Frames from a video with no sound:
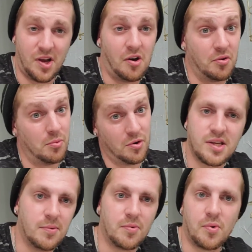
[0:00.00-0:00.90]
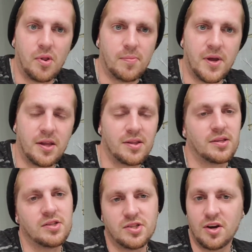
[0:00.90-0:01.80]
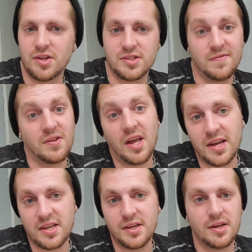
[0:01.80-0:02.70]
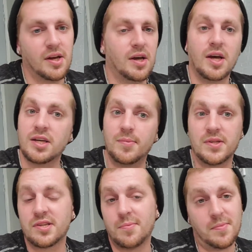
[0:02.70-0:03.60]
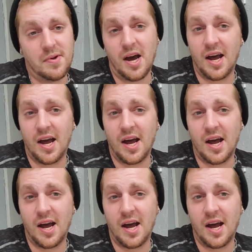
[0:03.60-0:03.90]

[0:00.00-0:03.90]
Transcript: the rest. Keep it rolling, man. Share this if you like it. Give me some.